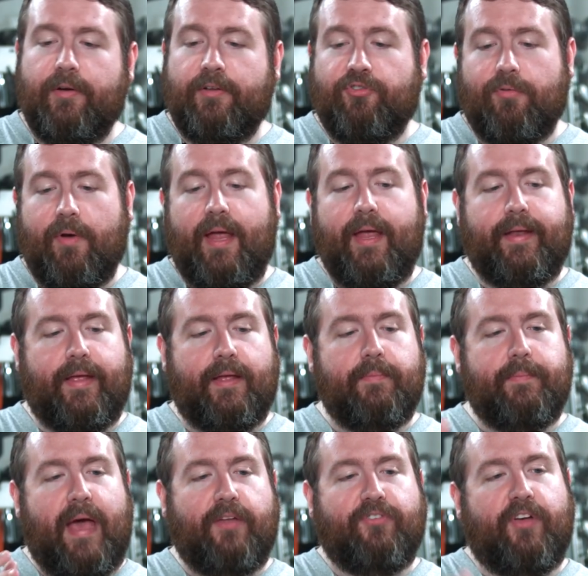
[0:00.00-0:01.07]
a trade in
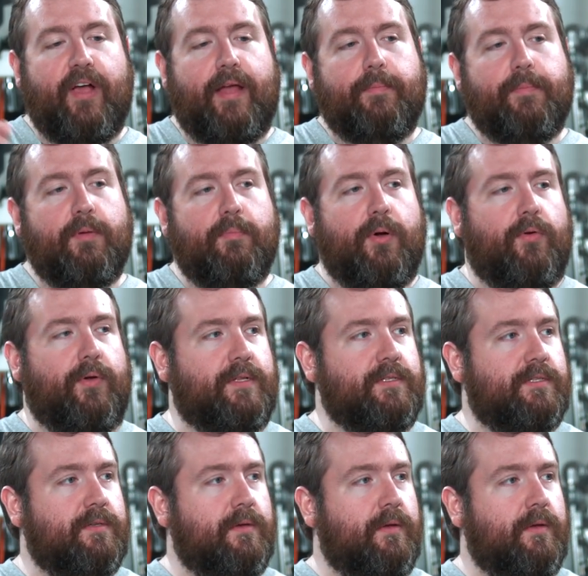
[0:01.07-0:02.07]
magic item components?